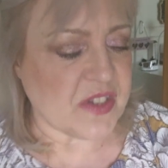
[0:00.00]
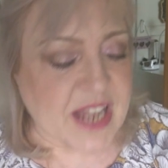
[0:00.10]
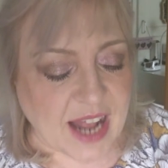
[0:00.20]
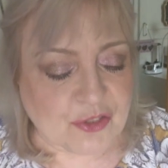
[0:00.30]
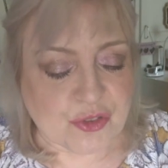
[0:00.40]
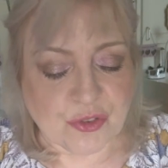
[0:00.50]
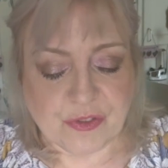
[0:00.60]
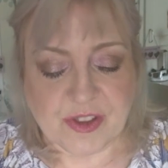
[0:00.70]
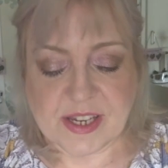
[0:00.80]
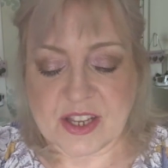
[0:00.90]
natural
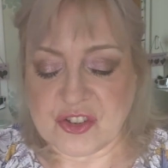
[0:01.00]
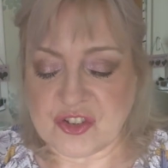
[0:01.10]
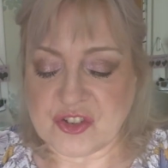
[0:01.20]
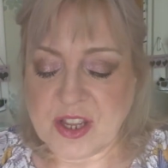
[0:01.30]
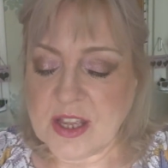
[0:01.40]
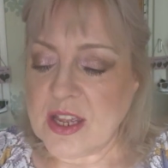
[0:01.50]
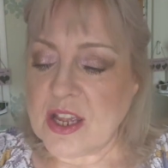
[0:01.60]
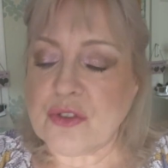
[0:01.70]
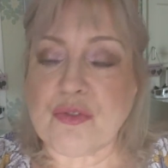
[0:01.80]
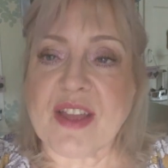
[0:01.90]
finish.
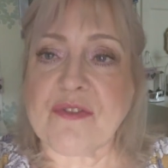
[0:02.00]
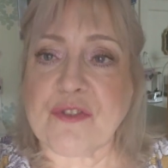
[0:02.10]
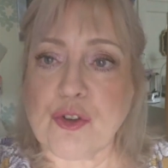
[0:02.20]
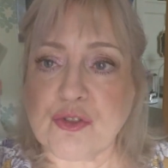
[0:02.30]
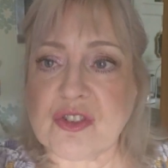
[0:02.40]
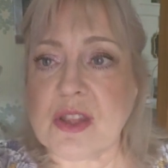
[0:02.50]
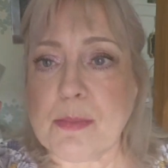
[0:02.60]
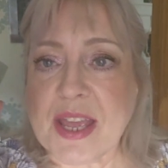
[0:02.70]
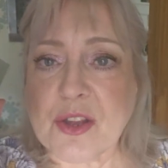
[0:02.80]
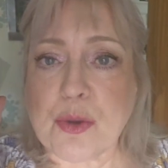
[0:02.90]
Great for under the
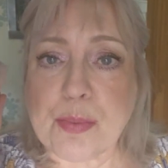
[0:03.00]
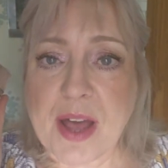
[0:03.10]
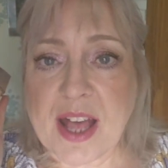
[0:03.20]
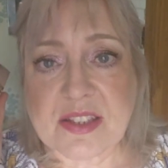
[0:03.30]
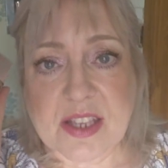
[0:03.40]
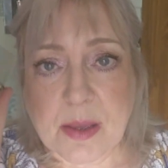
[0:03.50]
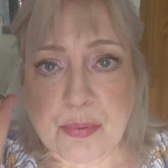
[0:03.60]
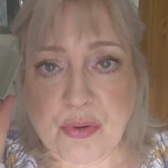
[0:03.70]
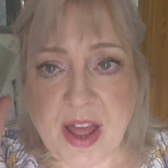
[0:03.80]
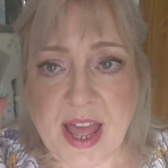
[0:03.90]
makeup as a
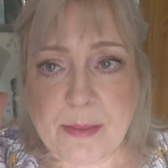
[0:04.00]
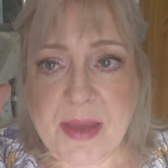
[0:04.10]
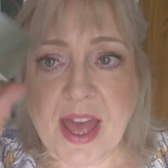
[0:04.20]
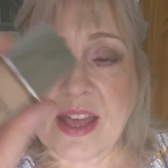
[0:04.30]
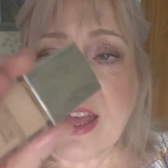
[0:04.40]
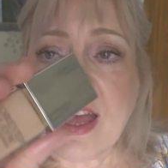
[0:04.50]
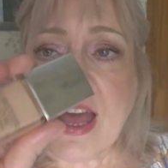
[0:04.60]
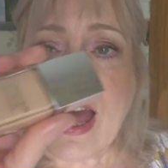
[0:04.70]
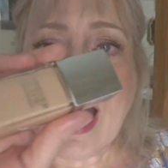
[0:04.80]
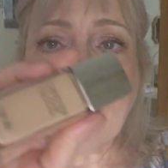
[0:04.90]
primer.
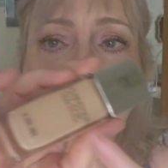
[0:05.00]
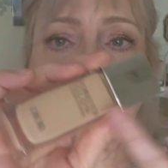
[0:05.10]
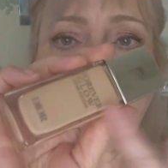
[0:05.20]
I'm going to